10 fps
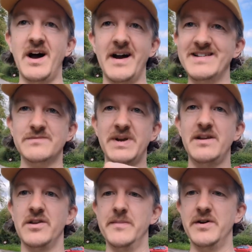at high
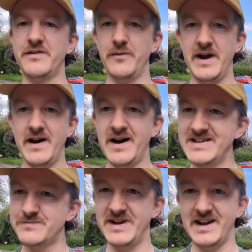speed on the motorway, high
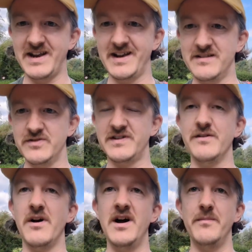speed
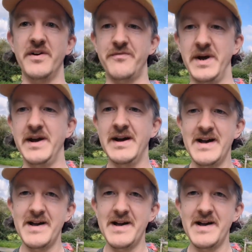connectivity right above me.